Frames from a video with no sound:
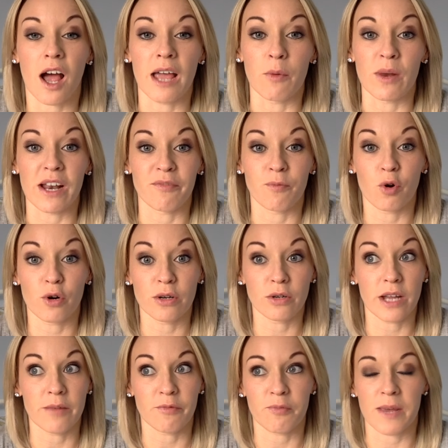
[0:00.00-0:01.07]
I will have more
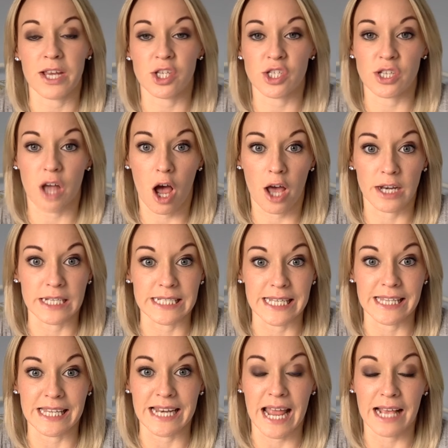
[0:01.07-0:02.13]
information on it
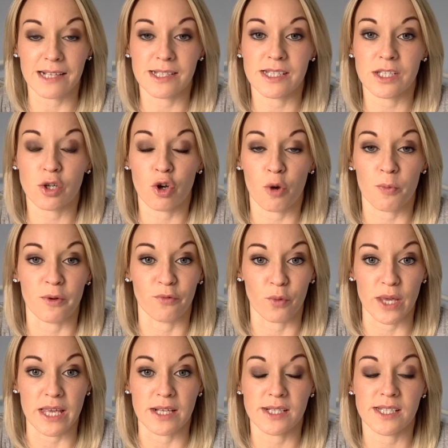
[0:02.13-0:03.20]
in the next couple of
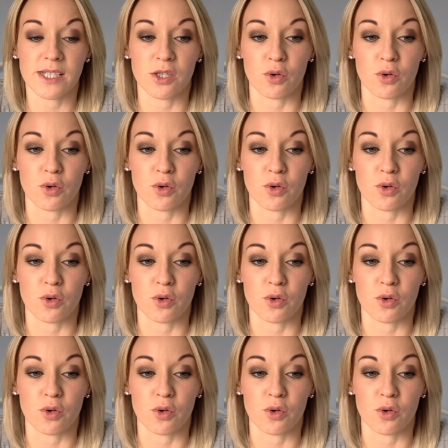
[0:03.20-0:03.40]
weeks.